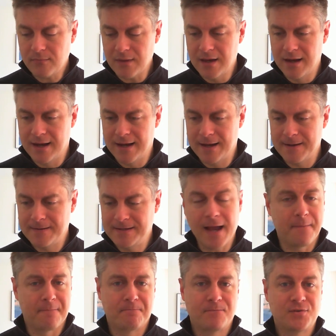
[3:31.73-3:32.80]

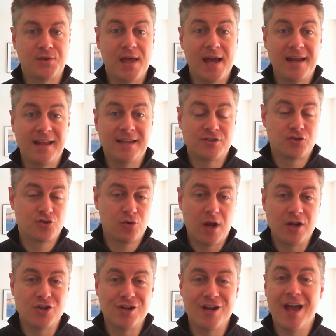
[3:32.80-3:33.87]
So that is
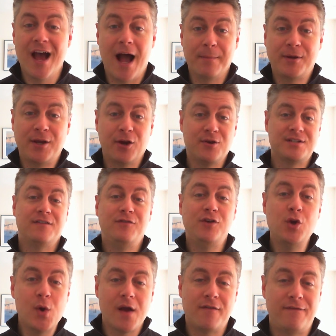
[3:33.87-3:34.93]
Trajan. I'm curious if
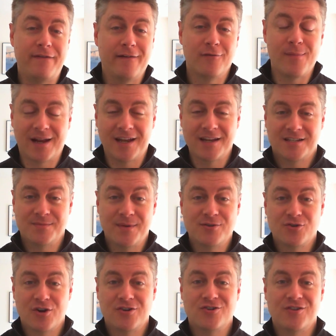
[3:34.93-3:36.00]
you have a favorite mechanism in
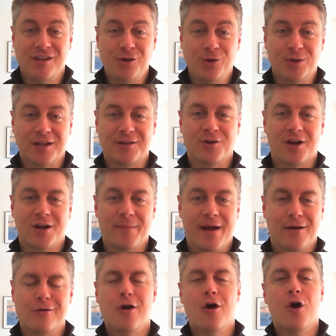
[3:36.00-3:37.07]
Trajan that you'd like to talk
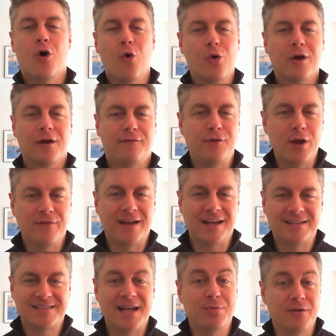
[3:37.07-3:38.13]
about, or if you have an
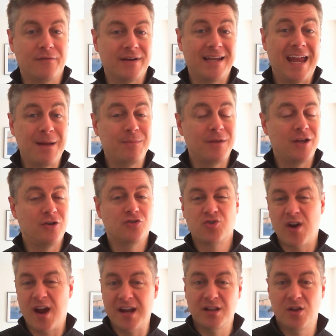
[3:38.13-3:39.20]
example of a game that you
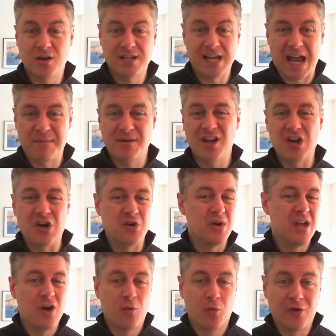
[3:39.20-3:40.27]
tried a long time ago,
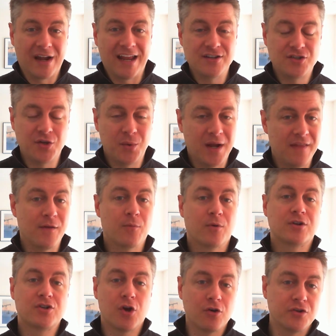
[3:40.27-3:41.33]
went into it, and then
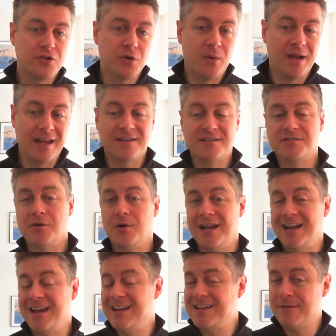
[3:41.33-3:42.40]
returned to it and saw it
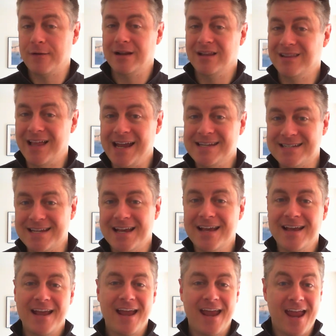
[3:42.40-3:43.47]
in a different light
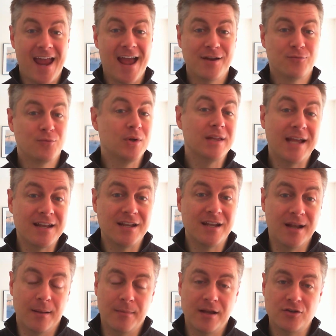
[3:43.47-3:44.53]
and really
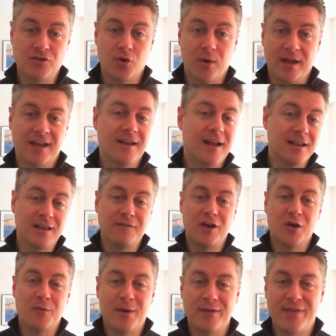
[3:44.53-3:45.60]
ended up enjoying it. I'd love to
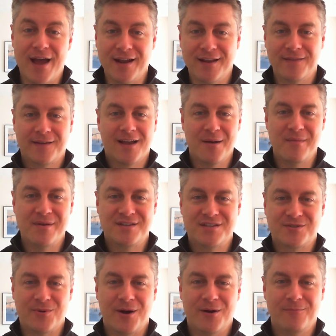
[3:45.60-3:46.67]
hear about that in the comments
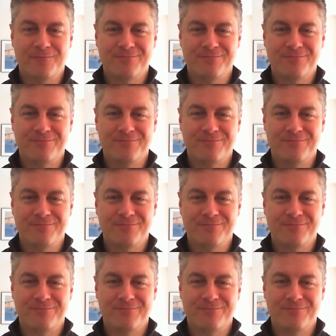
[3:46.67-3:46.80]
as well.